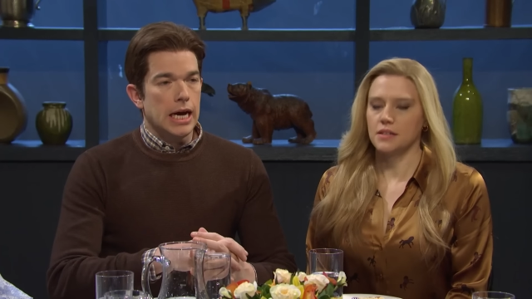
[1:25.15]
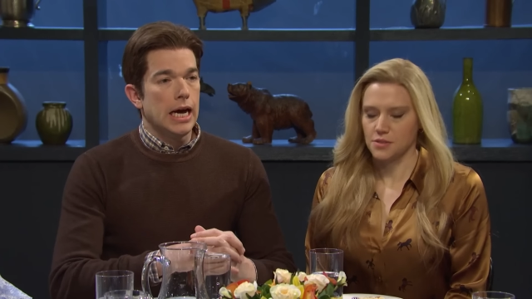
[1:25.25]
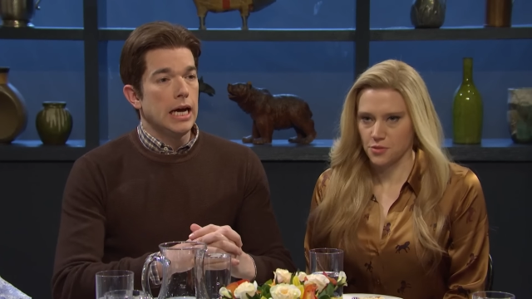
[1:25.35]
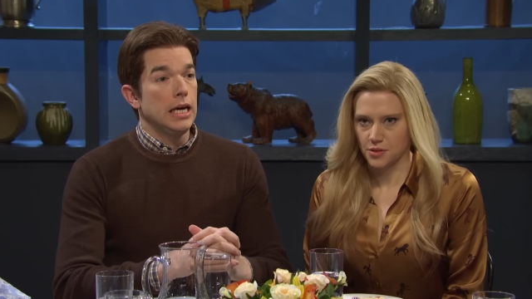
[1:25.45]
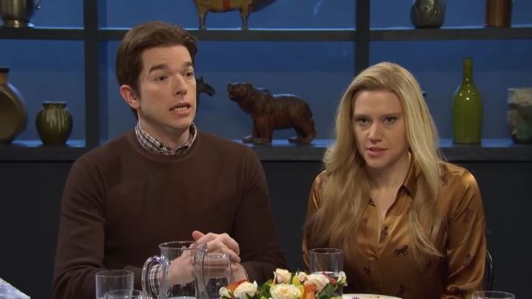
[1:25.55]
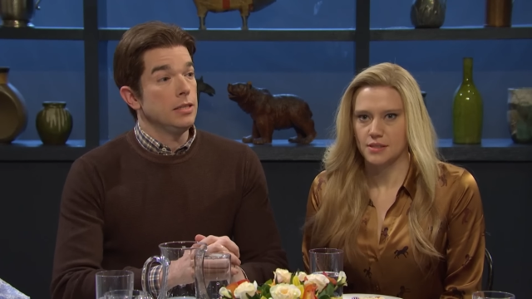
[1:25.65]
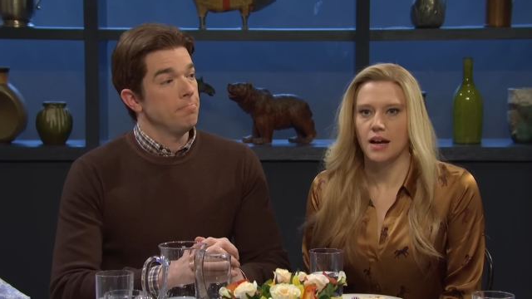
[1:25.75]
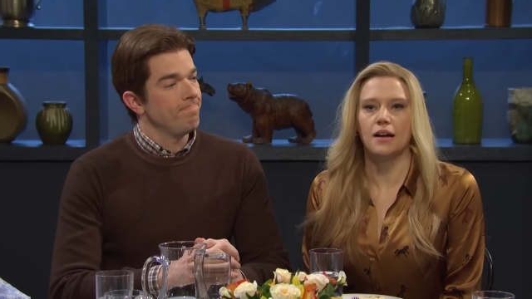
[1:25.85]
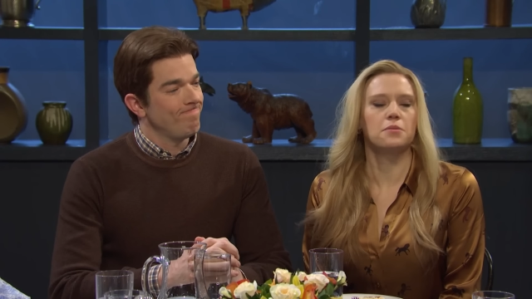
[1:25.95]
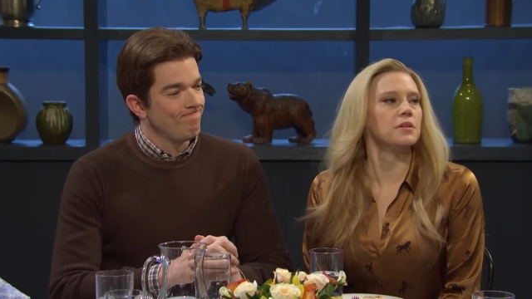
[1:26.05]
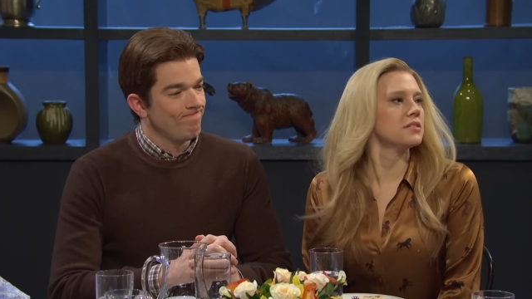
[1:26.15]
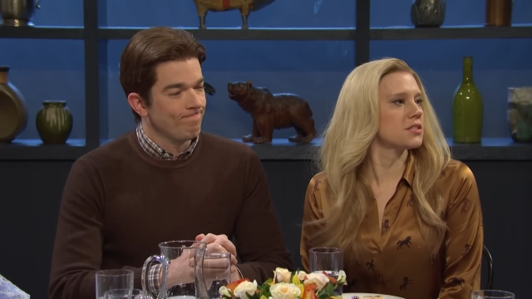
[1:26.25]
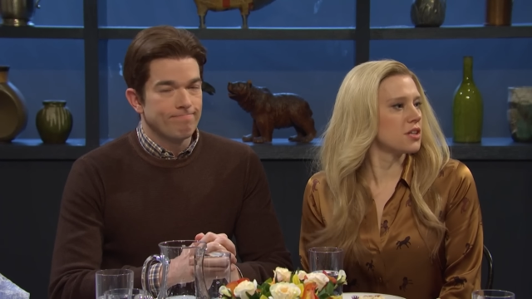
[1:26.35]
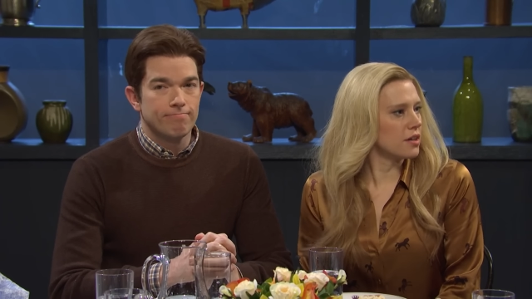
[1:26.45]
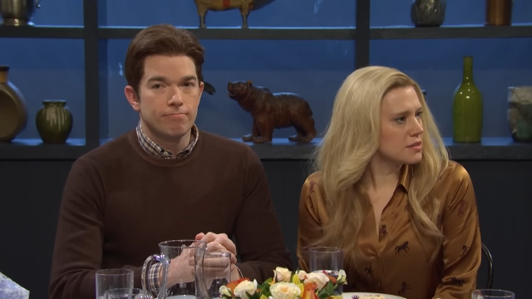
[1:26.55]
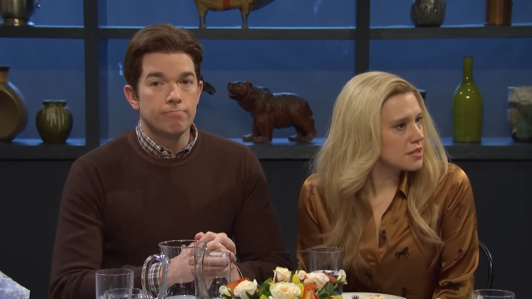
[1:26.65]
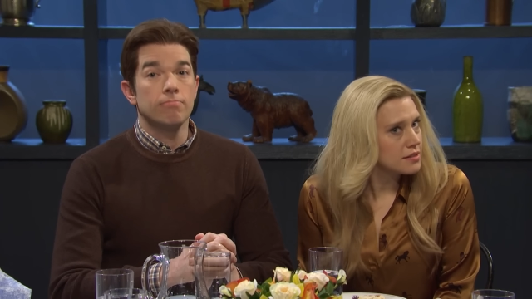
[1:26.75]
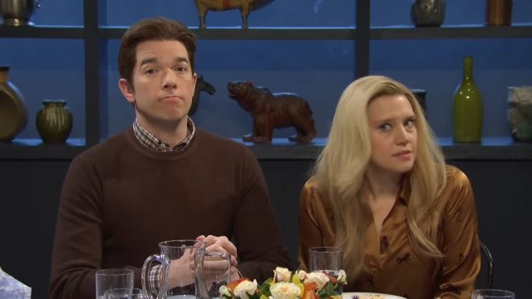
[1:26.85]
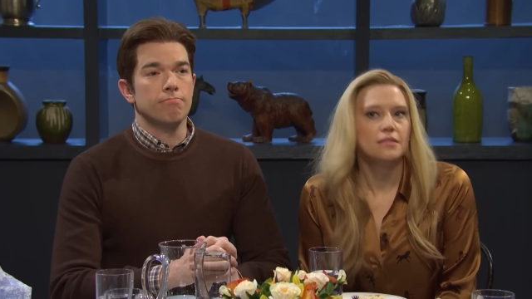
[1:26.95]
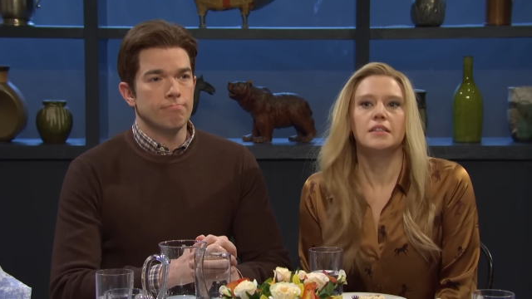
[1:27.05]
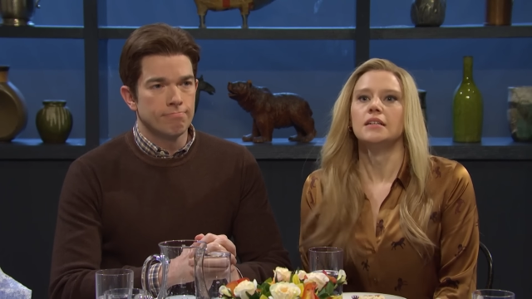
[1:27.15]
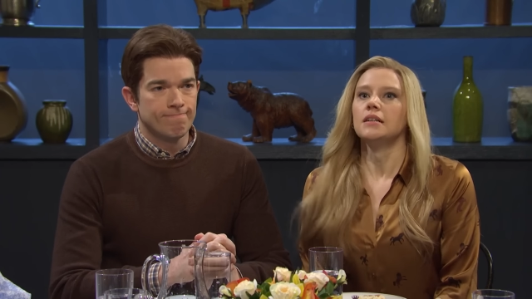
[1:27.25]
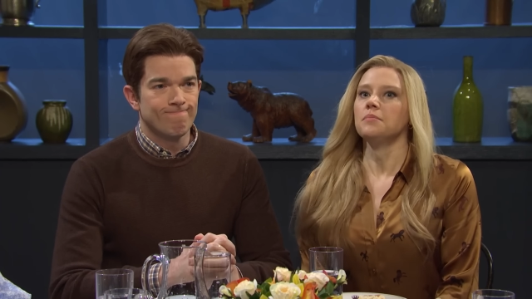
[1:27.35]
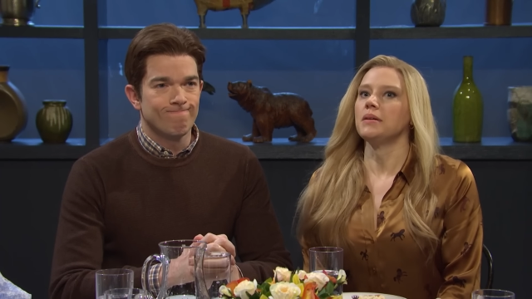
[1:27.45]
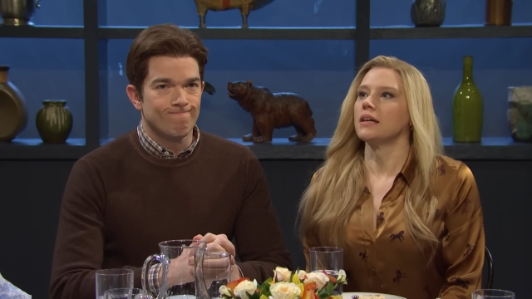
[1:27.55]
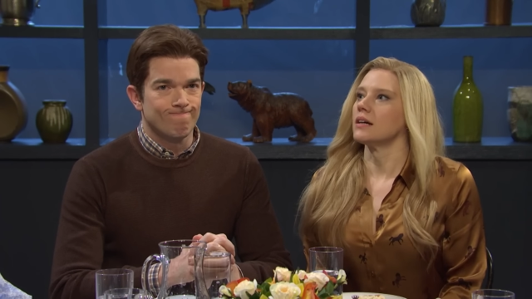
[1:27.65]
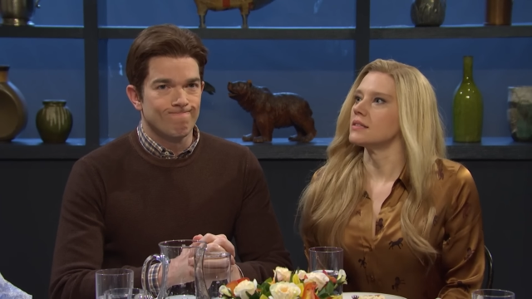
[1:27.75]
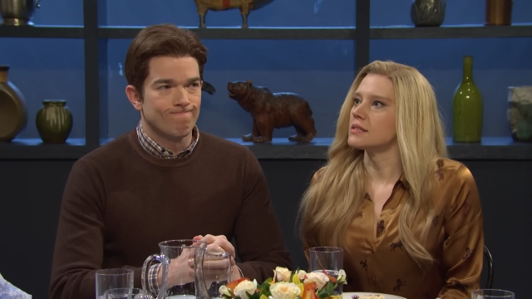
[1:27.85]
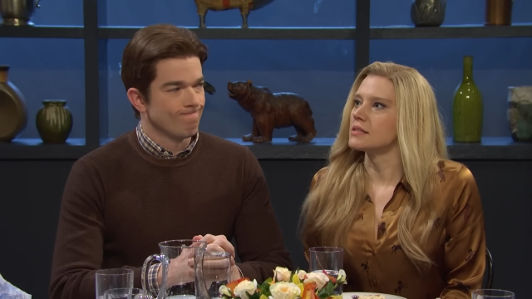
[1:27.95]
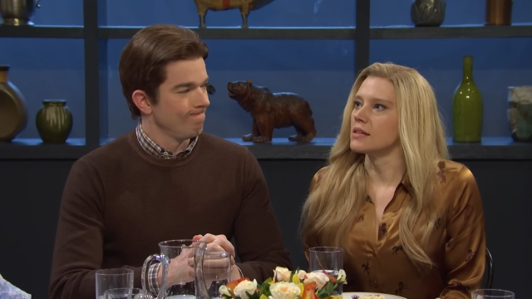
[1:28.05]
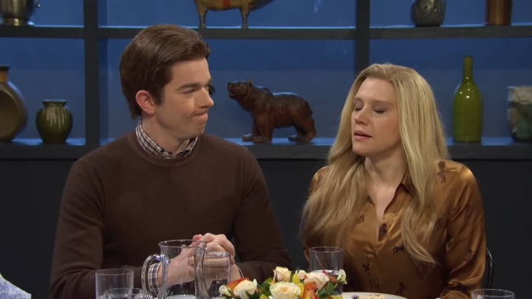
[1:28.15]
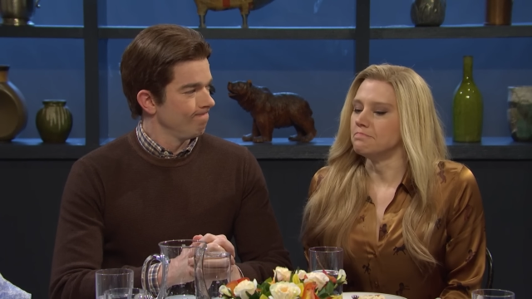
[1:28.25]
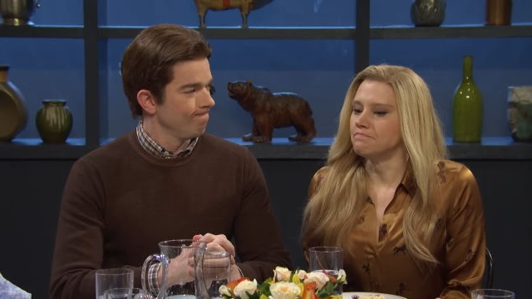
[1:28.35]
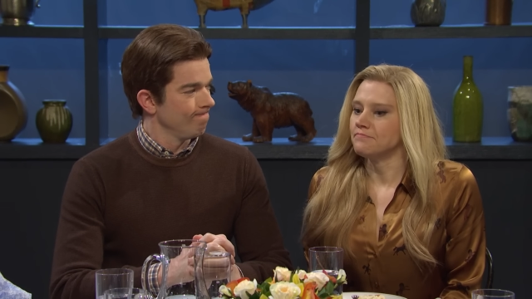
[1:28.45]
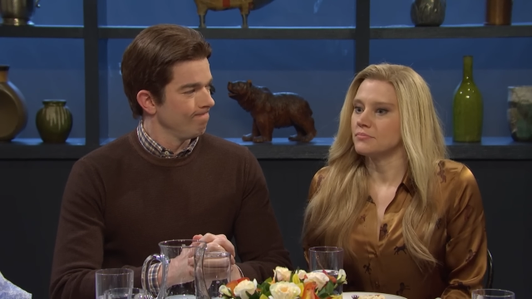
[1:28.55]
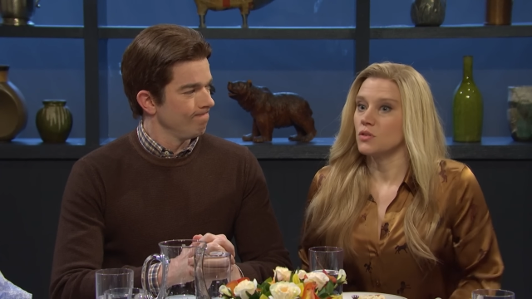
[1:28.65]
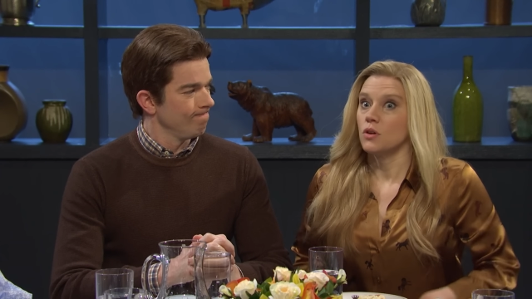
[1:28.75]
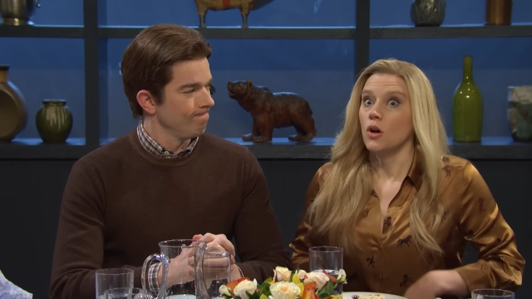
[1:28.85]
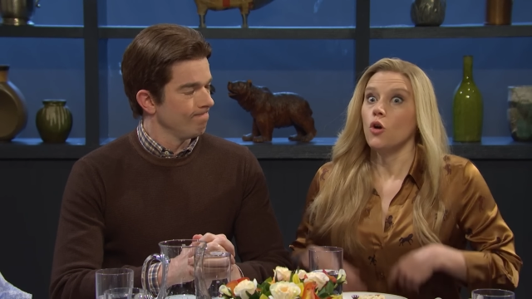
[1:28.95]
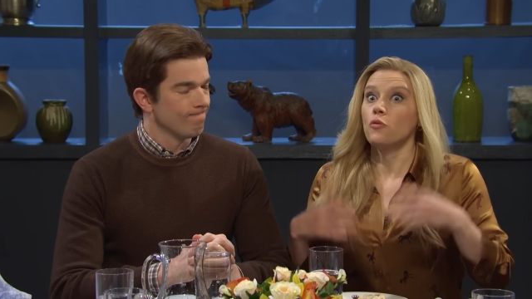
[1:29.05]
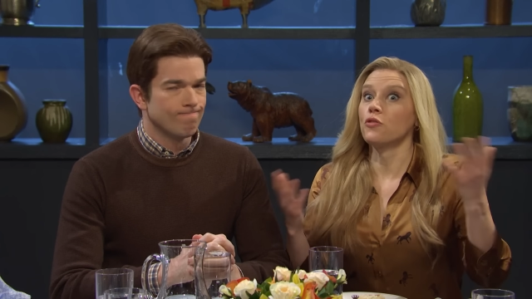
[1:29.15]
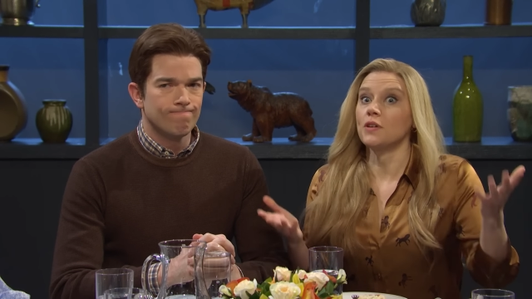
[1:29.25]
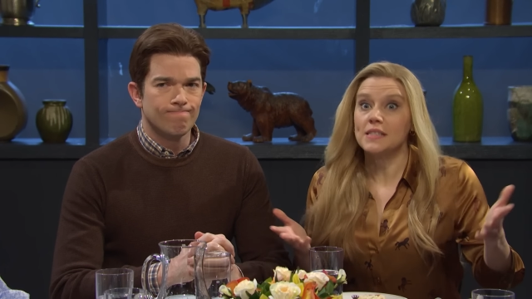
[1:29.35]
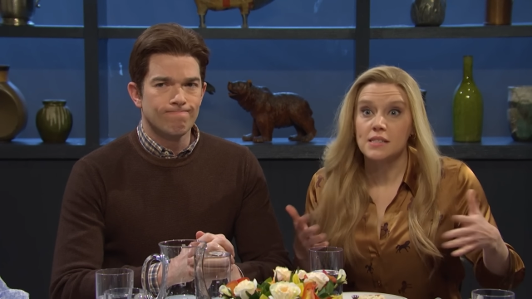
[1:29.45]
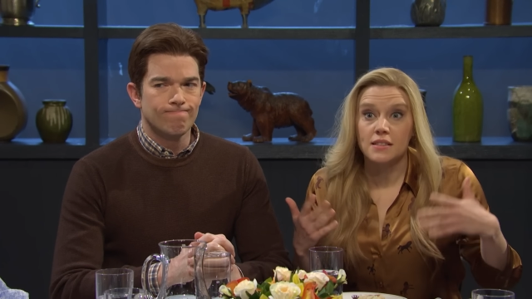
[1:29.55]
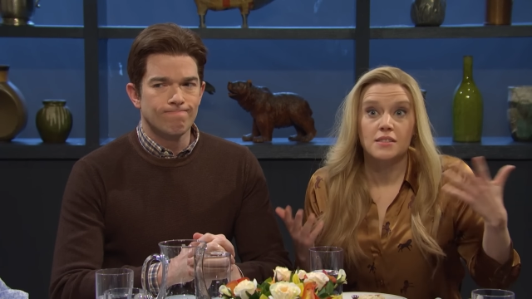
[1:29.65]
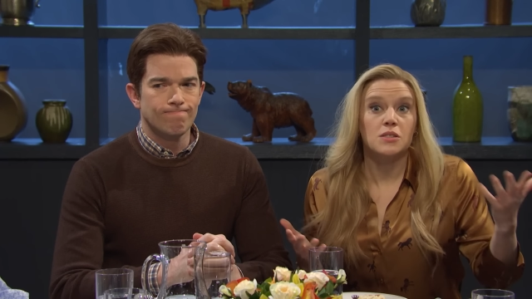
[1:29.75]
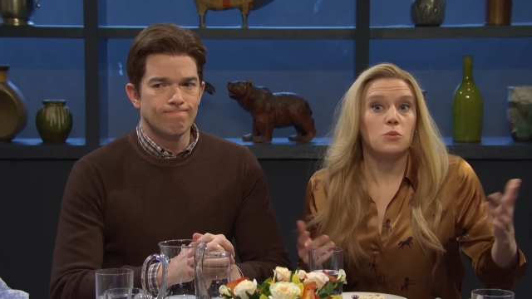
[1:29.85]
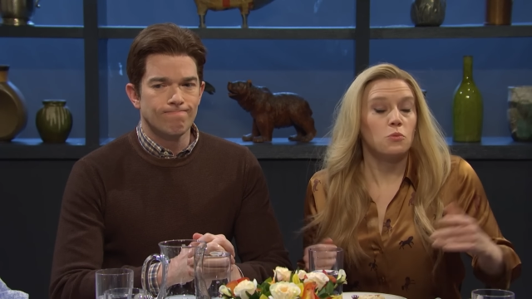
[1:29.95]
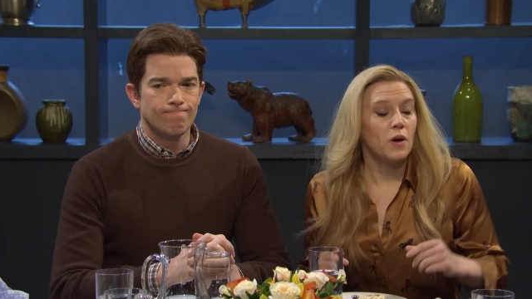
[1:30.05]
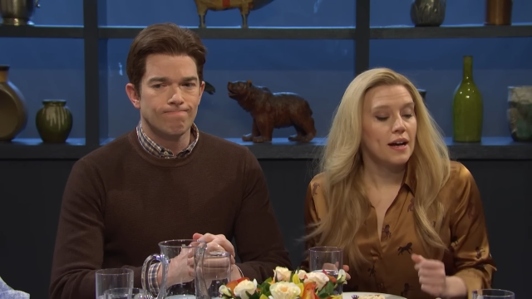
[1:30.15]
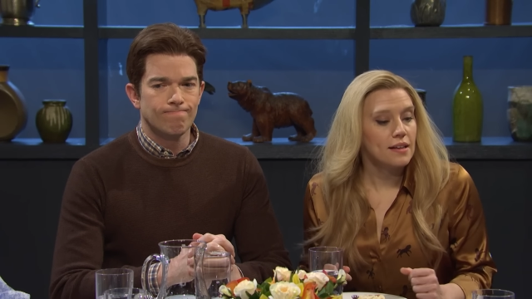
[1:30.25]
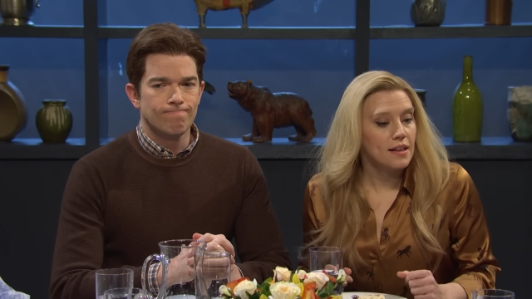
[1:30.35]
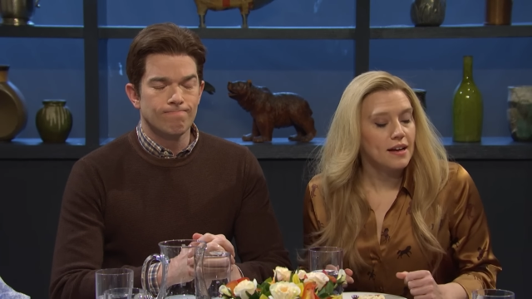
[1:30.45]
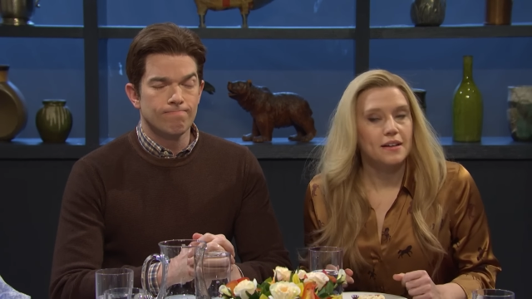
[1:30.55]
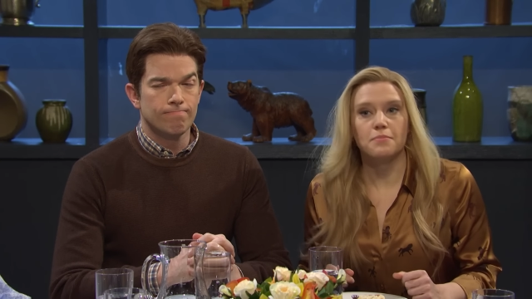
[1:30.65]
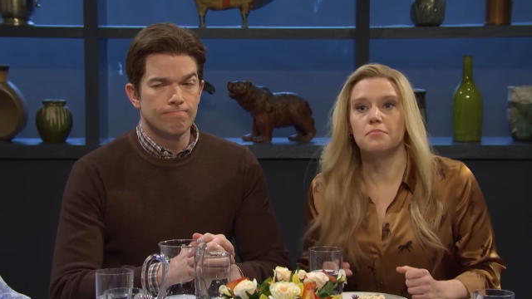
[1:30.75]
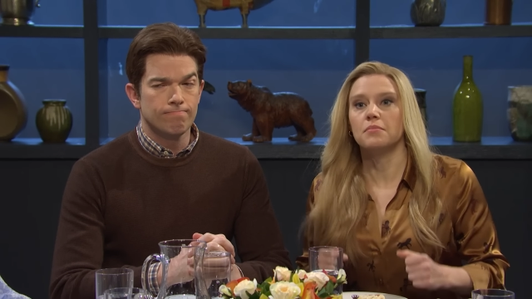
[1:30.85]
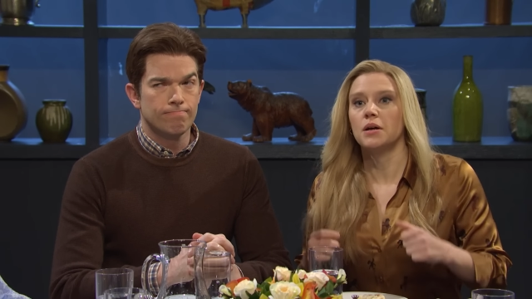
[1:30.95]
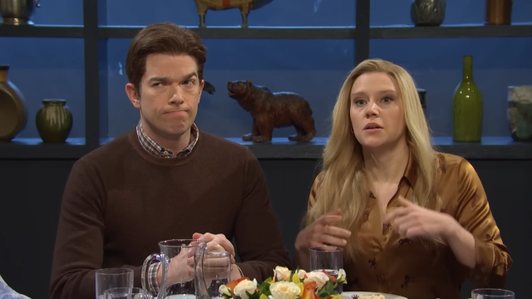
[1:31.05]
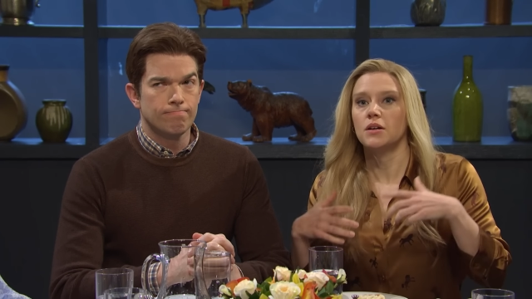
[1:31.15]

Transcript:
Speaker 1: yes, of course. I will start hmm. because, um, for instance, while I am